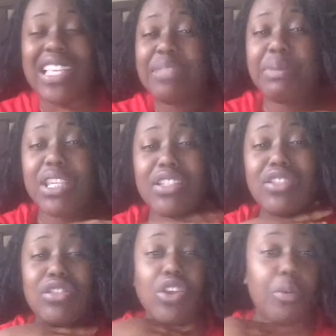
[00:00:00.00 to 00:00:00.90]
Speak
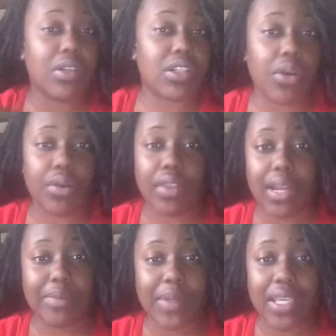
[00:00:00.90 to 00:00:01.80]
so much slower than
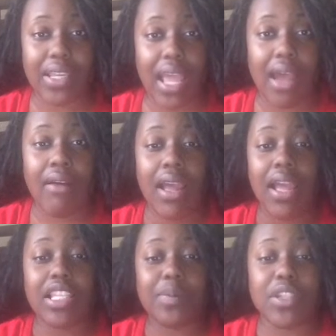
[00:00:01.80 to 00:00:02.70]
I'm speaking now.
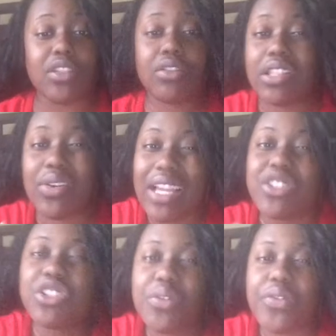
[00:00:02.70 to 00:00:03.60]
Speak so slow,
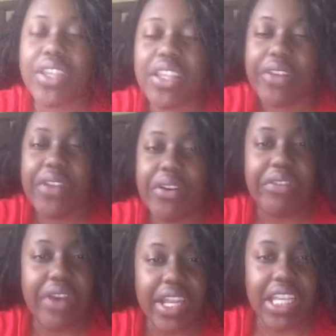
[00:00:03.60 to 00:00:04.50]
actually, you feel
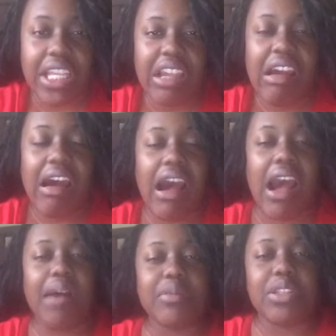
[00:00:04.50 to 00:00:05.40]
funny.
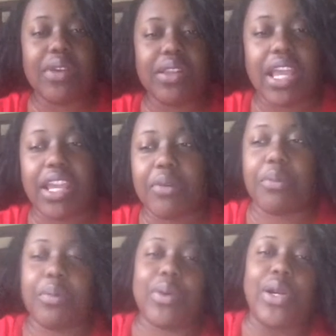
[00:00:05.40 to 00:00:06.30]
So, like,
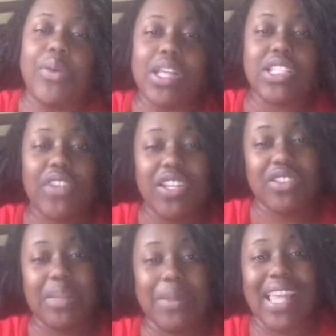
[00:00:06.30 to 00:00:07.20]
when I watch the
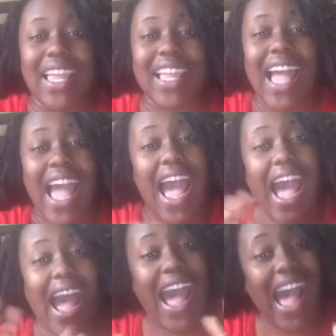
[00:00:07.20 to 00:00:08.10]
videos, they'd be like,
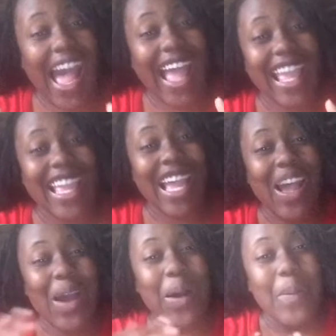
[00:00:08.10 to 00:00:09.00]
"Hi,
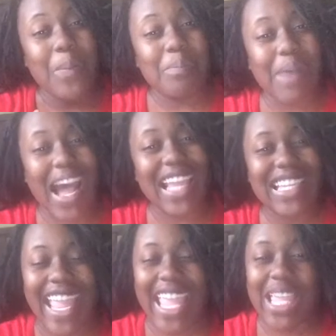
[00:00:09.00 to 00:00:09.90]
my
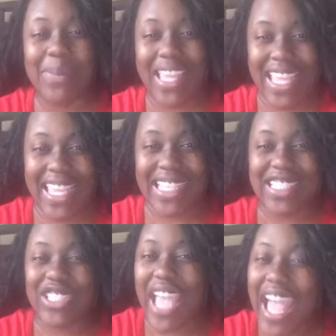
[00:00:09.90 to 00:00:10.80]
name
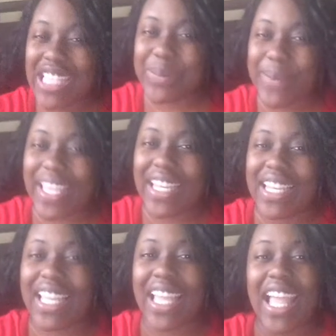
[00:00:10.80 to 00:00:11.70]
is Jasmine.